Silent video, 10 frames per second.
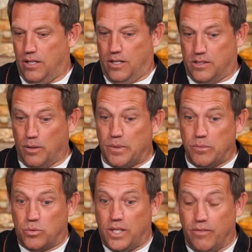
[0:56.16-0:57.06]

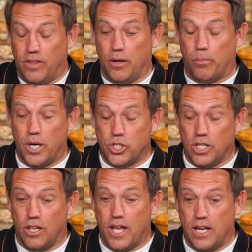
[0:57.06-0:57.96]
sometimes we give the
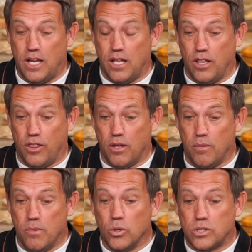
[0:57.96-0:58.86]
impression that the
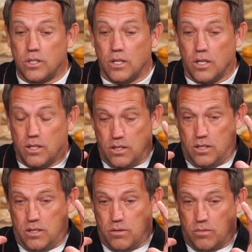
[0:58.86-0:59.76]
most
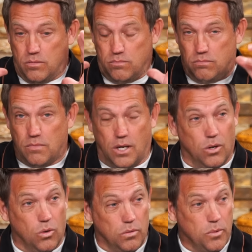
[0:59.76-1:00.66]

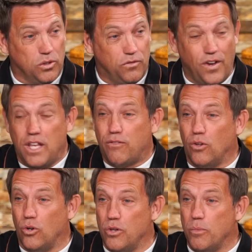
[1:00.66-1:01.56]
oh, the most
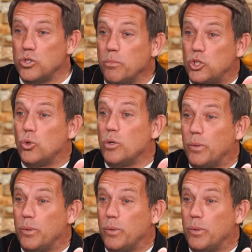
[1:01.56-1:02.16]
faithful or the most mature